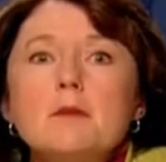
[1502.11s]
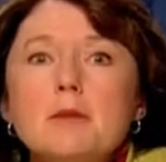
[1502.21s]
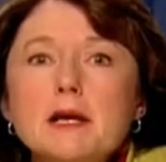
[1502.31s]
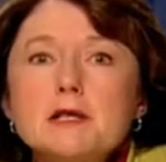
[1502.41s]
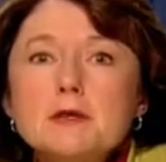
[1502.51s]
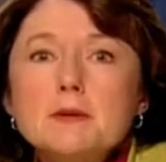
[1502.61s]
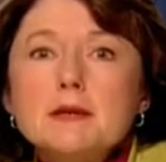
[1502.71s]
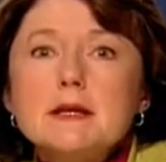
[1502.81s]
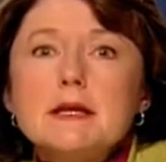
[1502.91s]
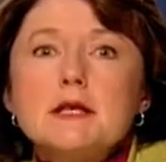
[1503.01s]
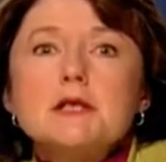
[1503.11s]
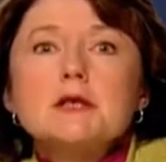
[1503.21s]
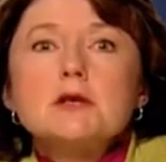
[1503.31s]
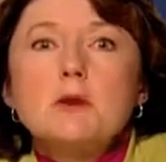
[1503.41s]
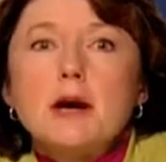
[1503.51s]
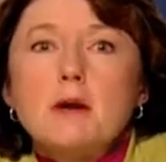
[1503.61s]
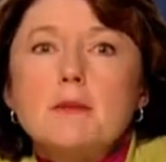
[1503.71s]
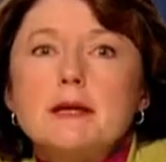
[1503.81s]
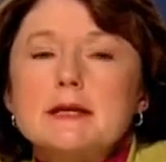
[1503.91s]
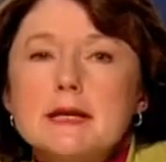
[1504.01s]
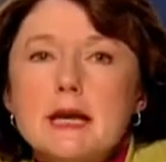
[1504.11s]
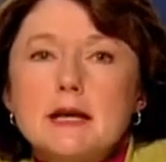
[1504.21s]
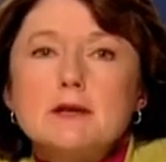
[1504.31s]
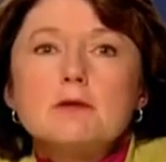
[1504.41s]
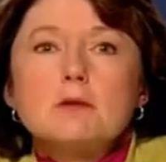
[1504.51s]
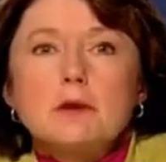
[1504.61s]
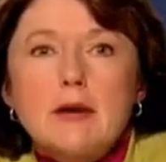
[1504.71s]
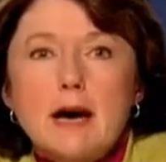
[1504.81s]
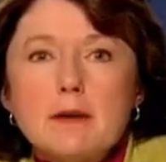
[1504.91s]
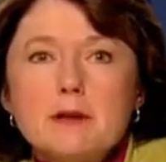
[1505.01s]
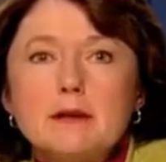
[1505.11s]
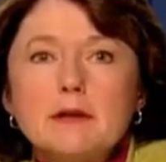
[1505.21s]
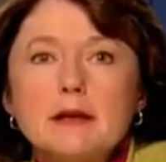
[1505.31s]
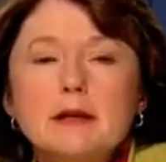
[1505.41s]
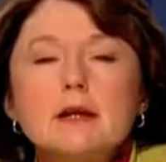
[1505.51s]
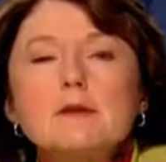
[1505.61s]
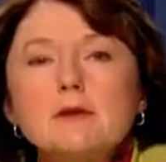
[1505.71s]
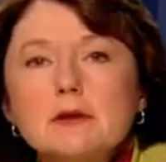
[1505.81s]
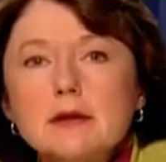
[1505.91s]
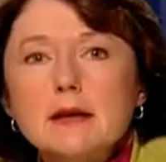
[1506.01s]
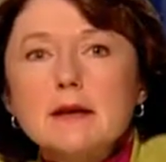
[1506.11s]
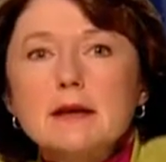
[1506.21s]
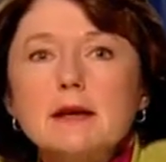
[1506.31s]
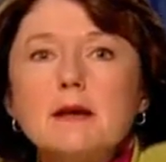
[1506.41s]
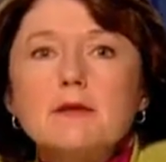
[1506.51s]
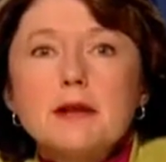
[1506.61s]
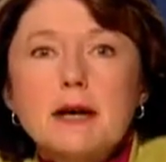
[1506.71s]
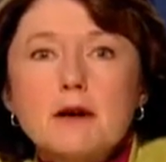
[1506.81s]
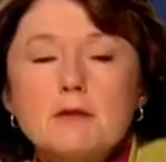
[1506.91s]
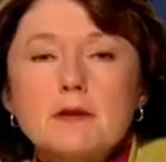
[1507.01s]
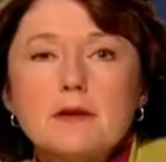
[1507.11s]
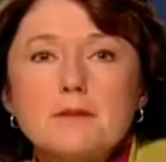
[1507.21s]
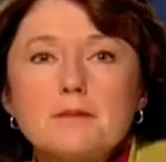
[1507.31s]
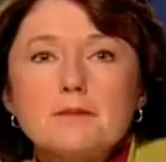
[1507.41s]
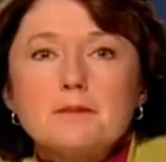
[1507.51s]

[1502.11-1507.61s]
By doing this, you help maintain the reliability and validity of the algorithm.